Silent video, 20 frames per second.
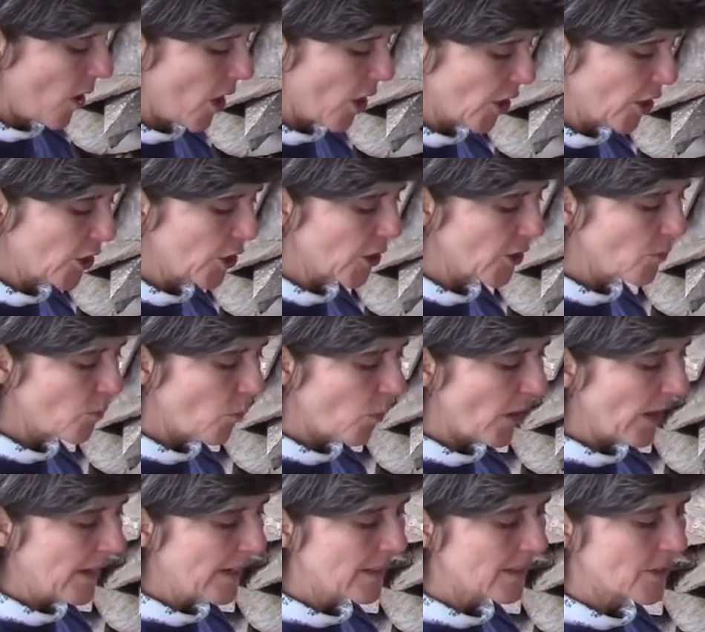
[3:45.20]
a good
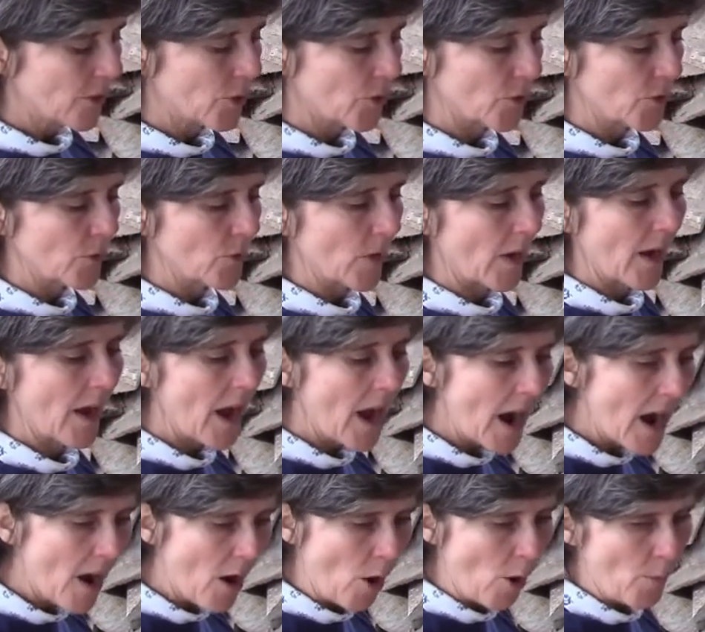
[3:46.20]
way to
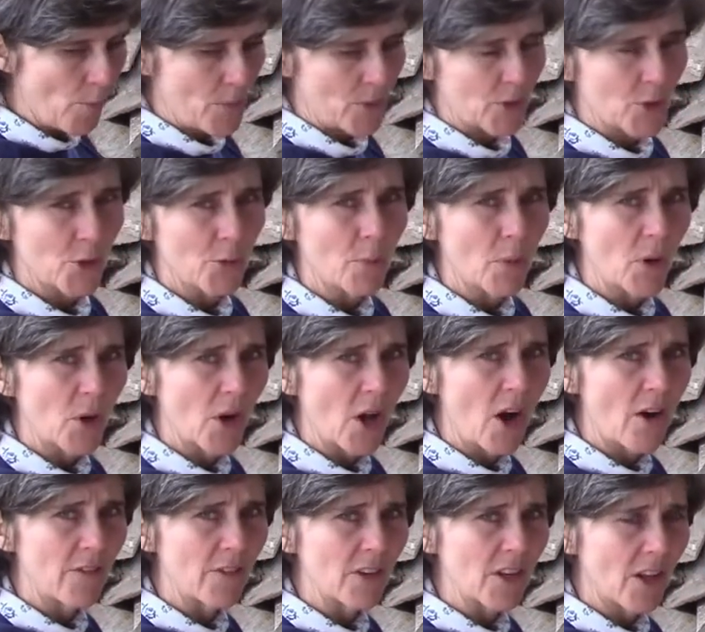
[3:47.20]
help to burn
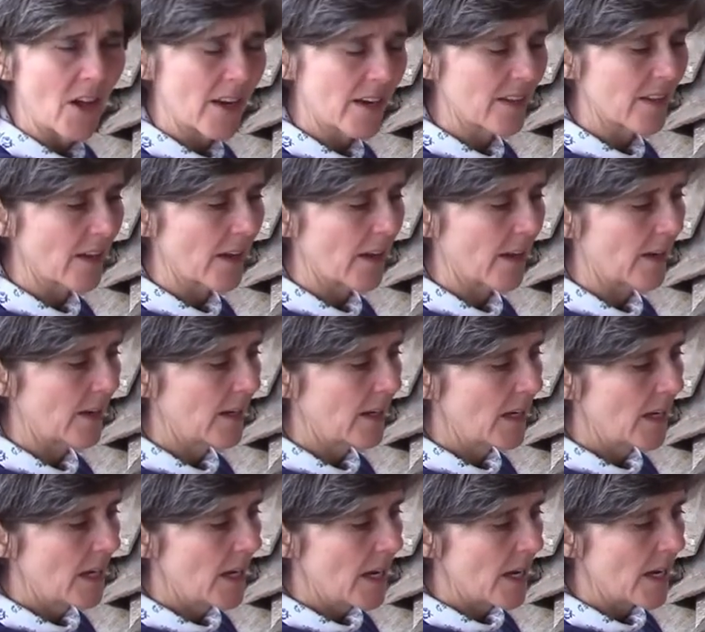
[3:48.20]
off a lot of that
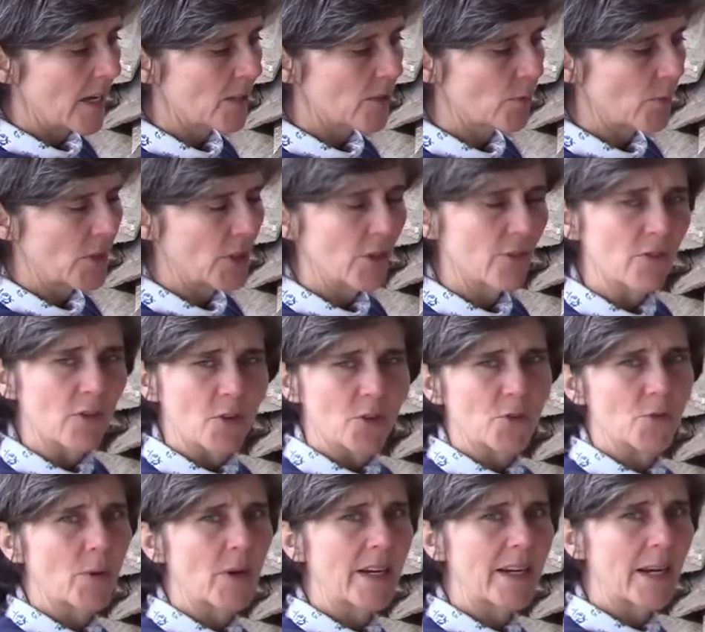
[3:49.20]
is when you
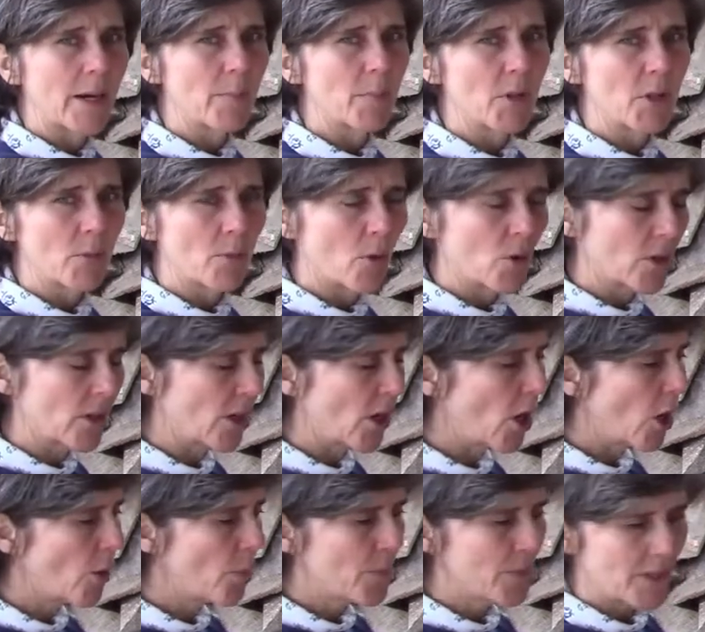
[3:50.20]
first wake up in the morning,
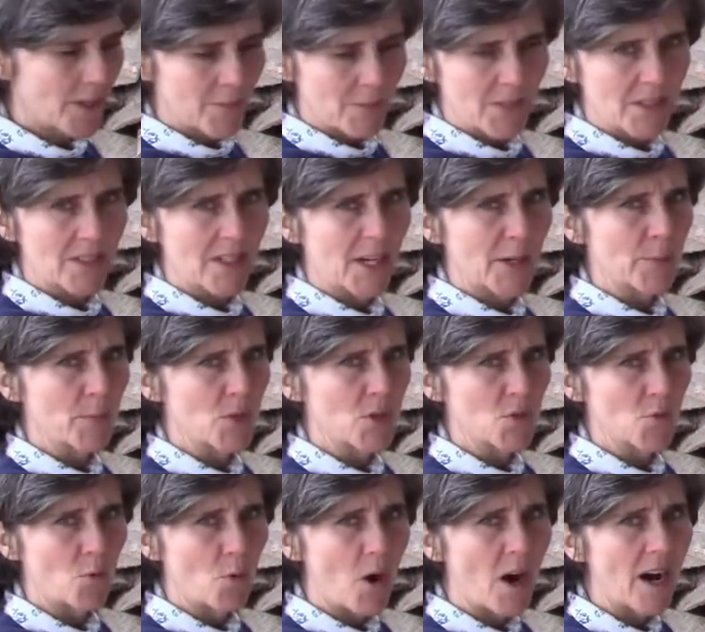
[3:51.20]
open up the
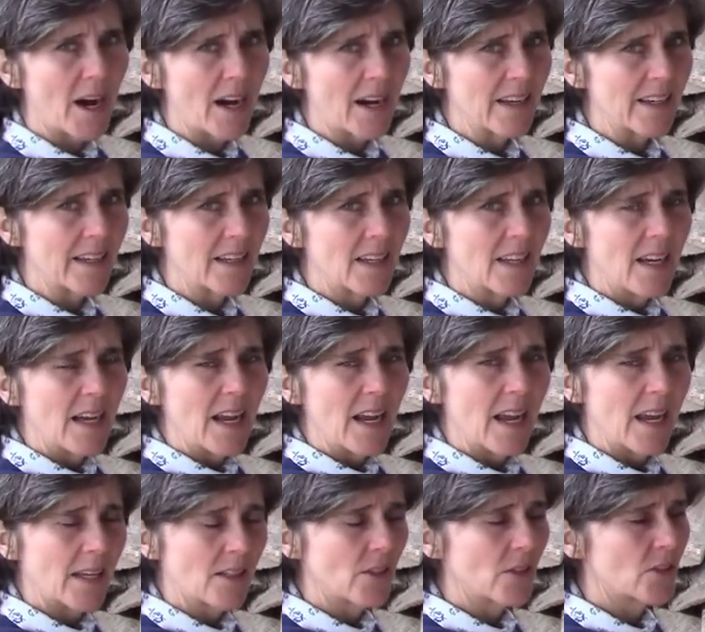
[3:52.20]
dampers wide
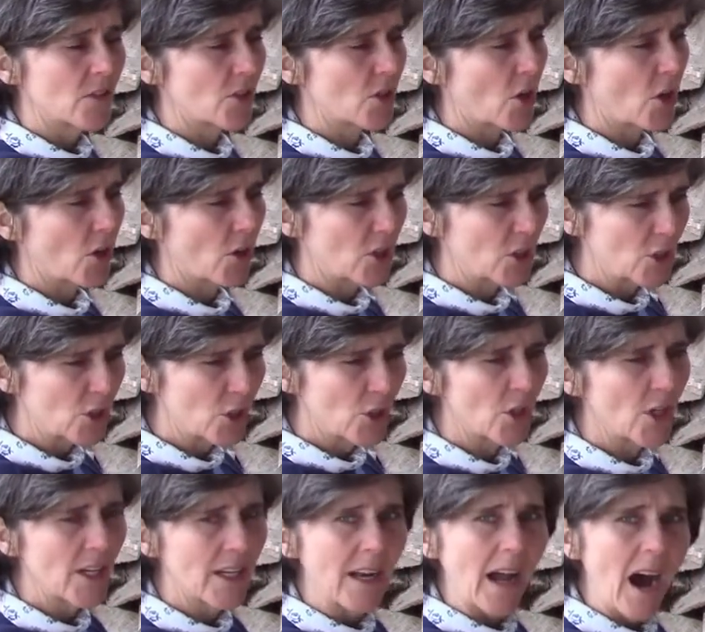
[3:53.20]
and start a
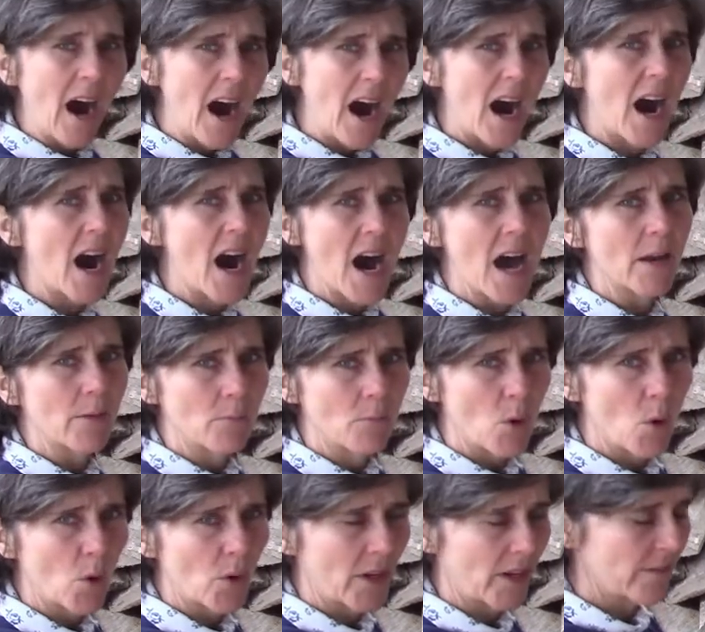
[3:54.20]
good hot
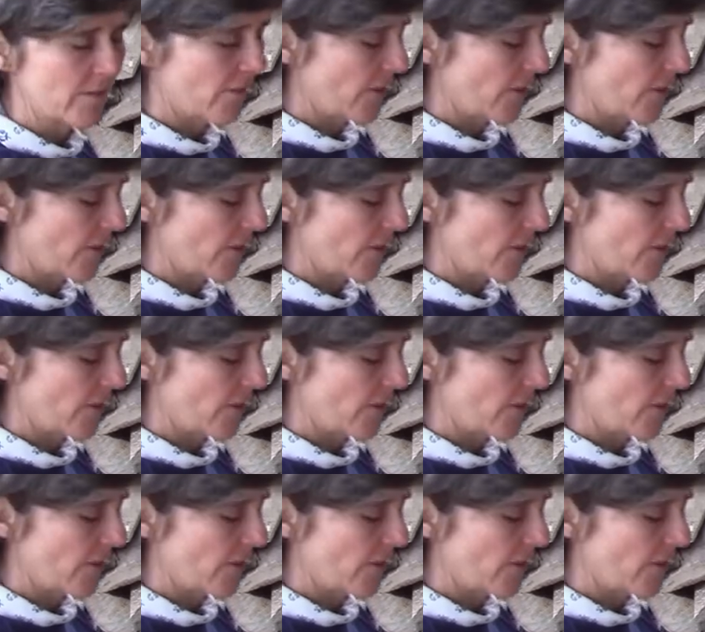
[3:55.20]
morning